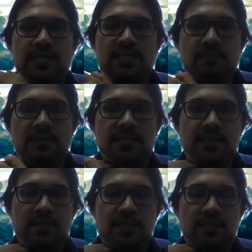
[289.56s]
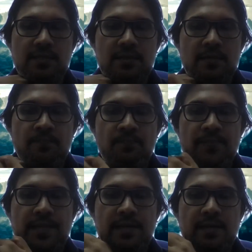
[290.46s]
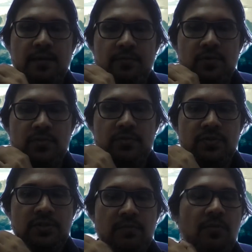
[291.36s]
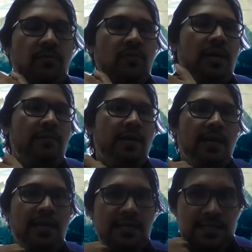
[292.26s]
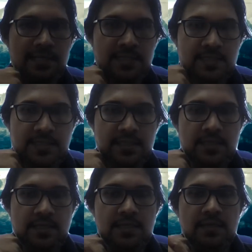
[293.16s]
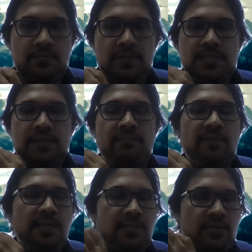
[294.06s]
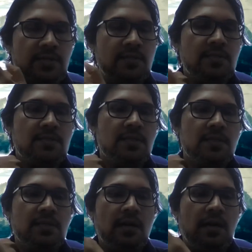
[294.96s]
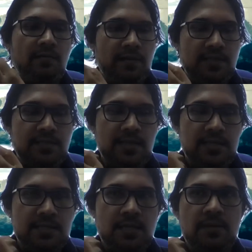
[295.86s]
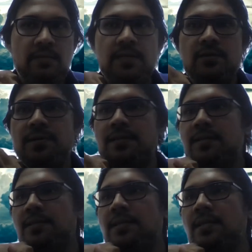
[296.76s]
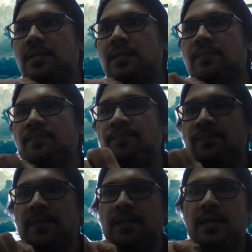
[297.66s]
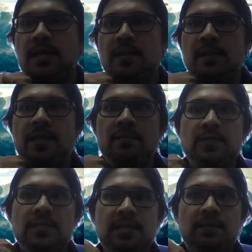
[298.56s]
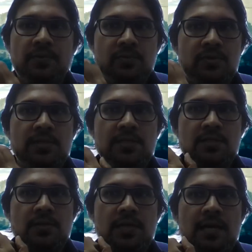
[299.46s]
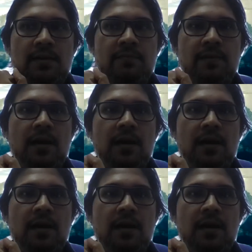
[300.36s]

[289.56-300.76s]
SMS. And of course, for some of you have ALSS uh, for the SEM 1 students. After this lecture, I believe at 12.30. And then for the SEM 2 students, you'll have